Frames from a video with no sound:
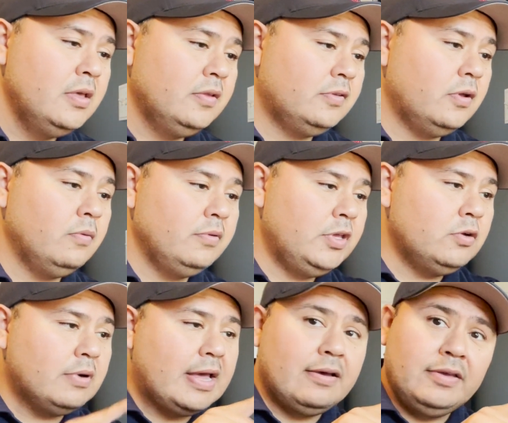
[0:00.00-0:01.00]
So you
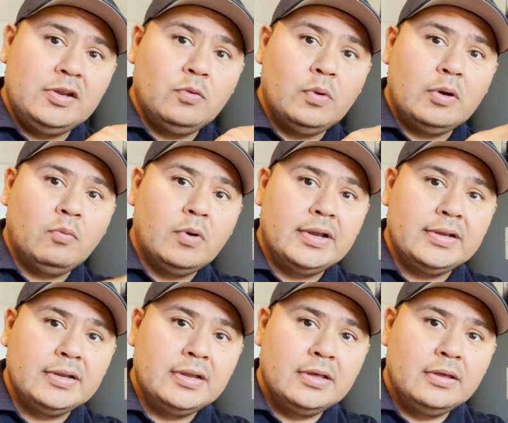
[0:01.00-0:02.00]
don't want
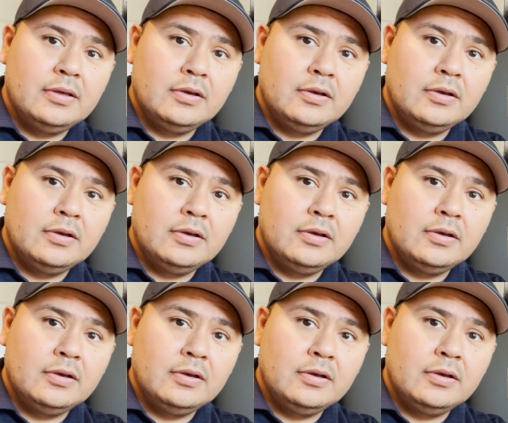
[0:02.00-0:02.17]
one